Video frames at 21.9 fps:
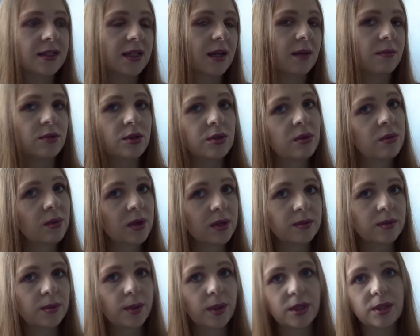I am doing what
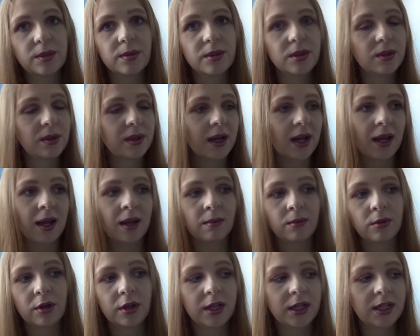I'm supposed to be doing. I
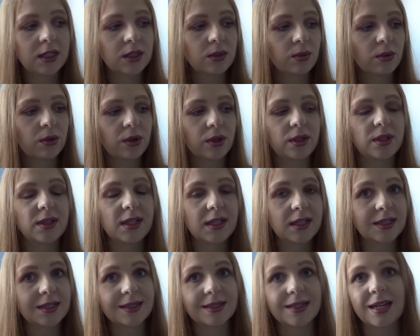am looking into all those
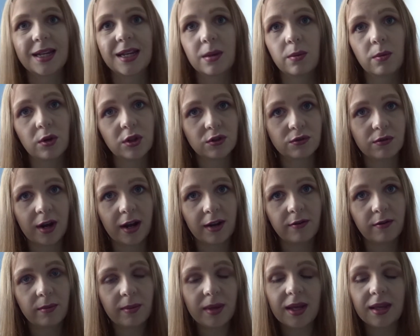things and taking what's right
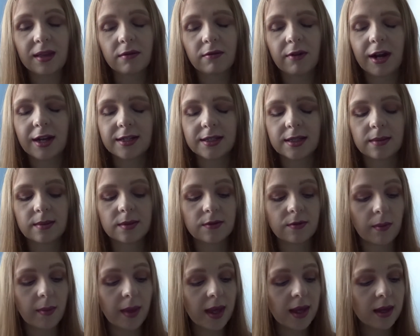for me, the right steps
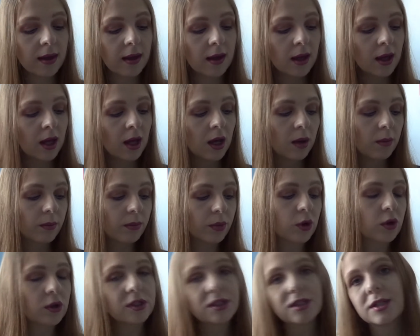for me.
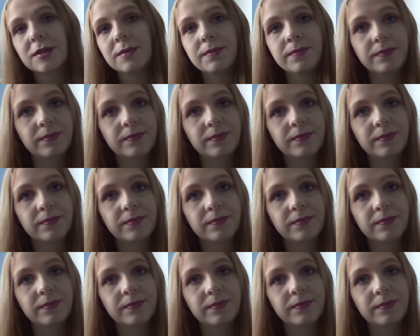But